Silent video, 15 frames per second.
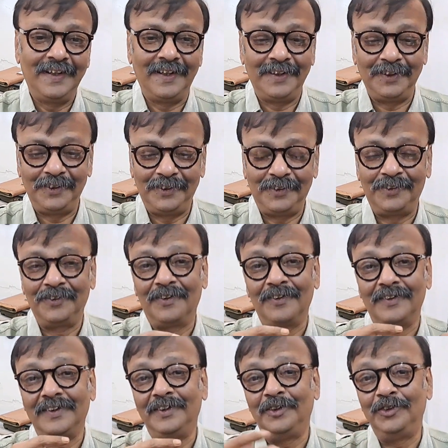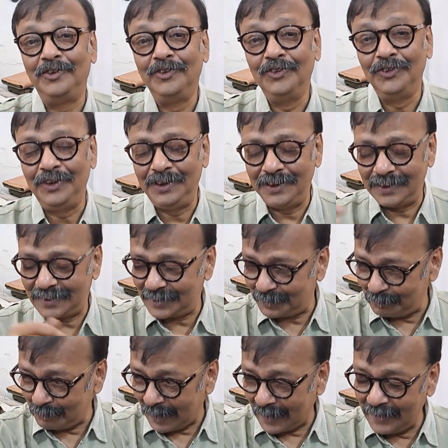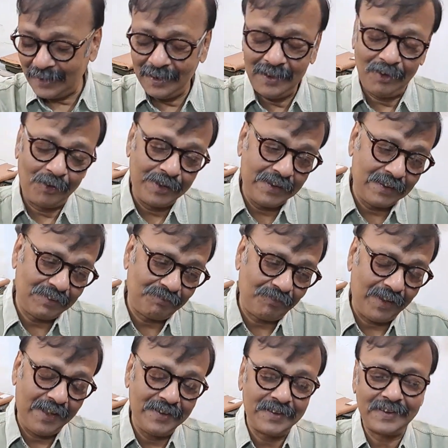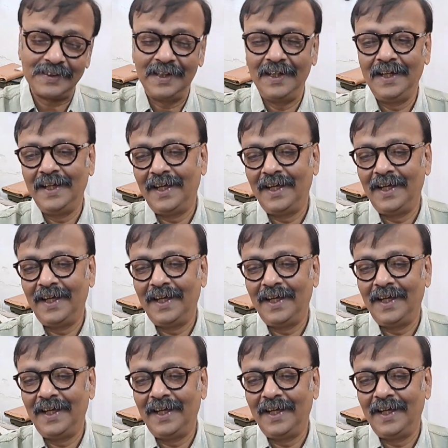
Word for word: a you know huge smile on his face,